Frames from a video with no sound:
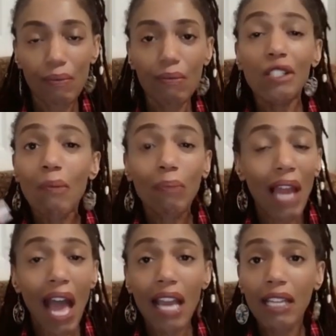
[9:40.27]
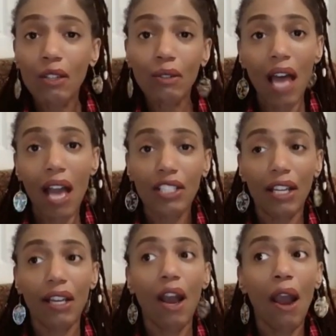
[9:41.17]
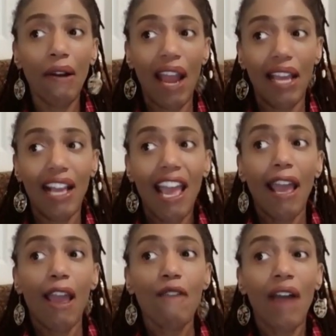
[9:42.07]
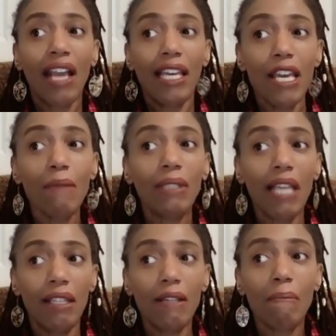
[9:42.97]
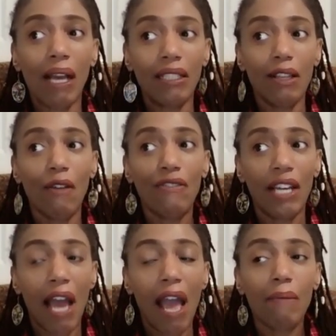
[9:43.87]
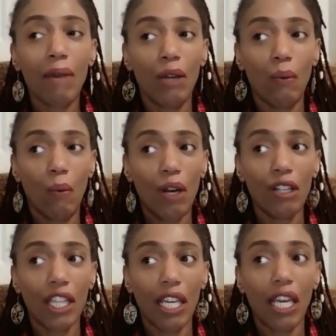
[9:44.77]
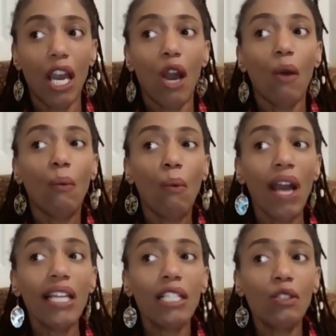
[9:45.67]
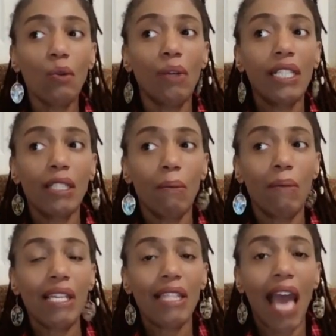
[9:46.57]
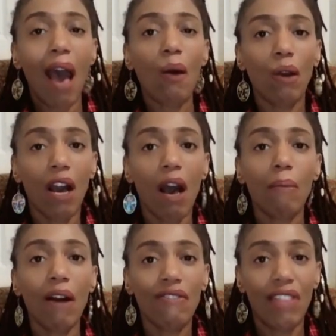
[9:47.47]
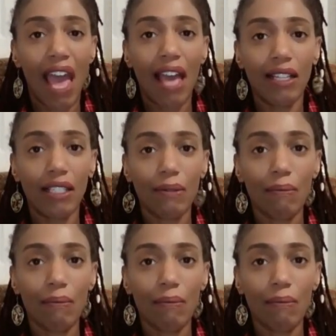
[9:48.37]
Just apply a little logic. All right, if I keep telling myself that I am unworthy, what is going to be the outcome of that?